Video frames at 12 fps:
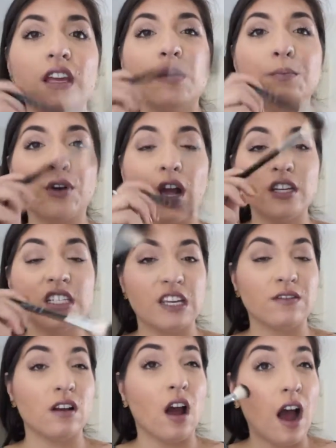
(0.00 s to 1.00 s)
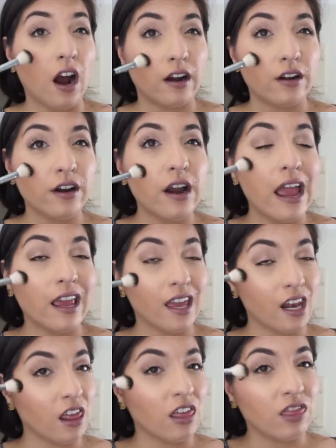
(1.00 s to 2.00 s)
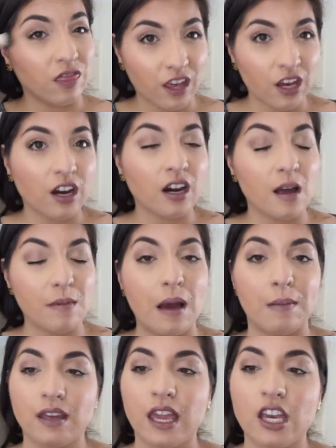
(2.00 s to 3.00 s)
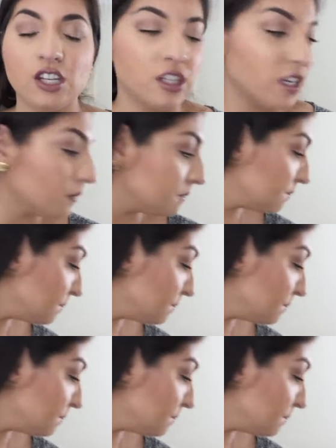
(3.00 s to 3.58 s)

brush even harder and get a thicker up application,